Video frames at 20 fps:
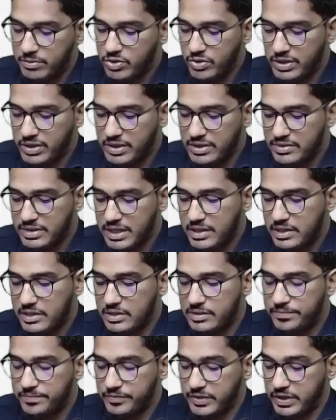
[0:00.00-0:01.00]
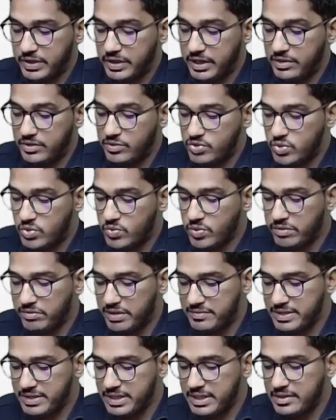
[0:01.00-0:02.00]
able to understand here, right? So what we
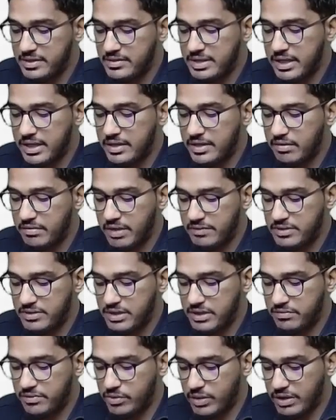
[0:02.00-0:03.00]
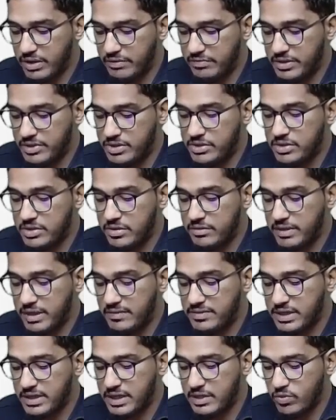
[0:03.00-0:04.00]
have seen in the standard, we have seen few definitions, we
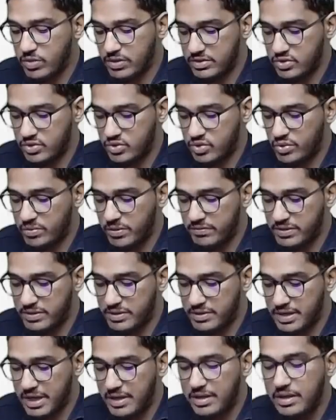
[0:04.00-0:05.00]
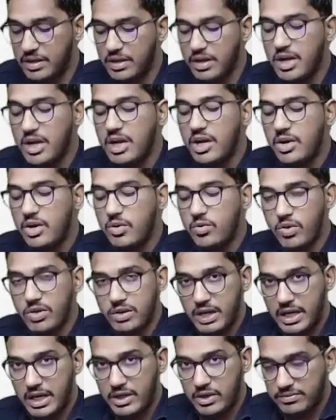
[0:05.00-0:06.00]
have seen what is the scope of the standard,
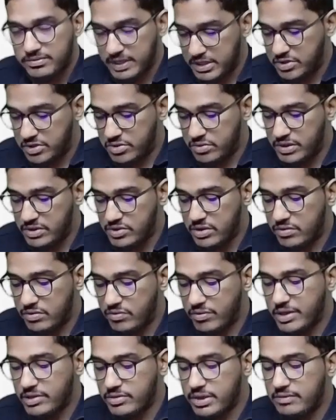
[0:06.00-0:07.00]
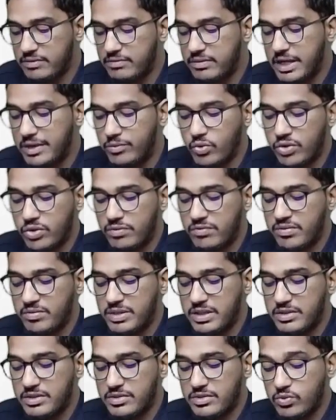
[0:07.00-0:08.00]
what kind of assurance you are going to give, and what will
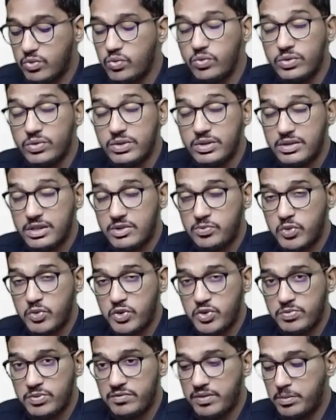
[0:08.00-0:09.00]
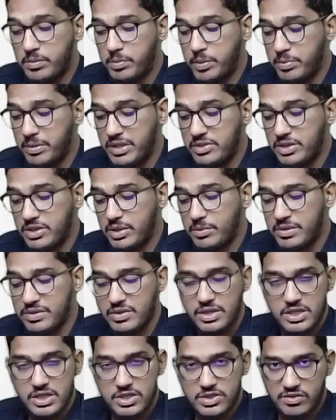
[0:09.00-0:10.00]
be the who is responsible for preparation and
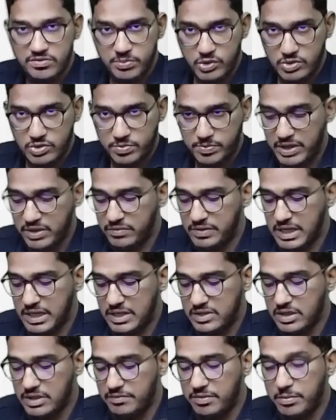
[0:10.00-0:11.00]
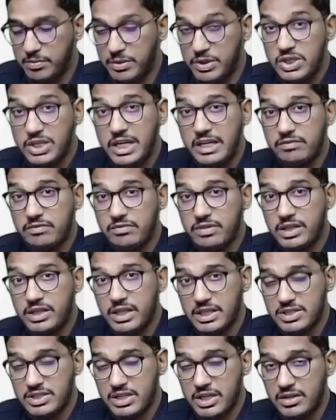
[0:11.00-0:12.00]
presentation of prospective financial information, and
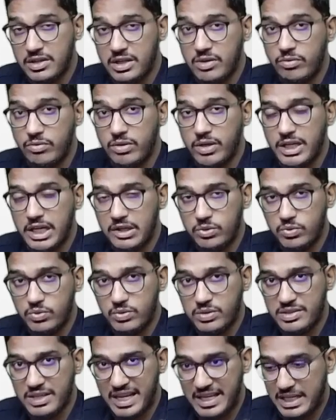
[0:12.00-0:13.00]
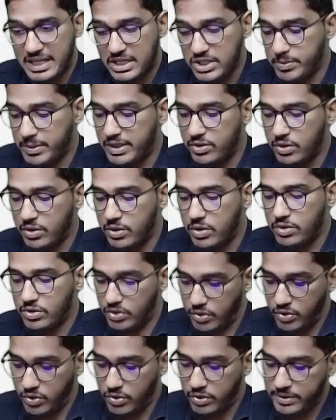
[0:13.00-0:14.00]
whether a chartered accountant can do this engagement or
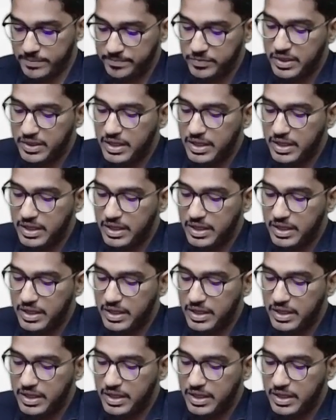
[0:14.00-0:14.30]
not.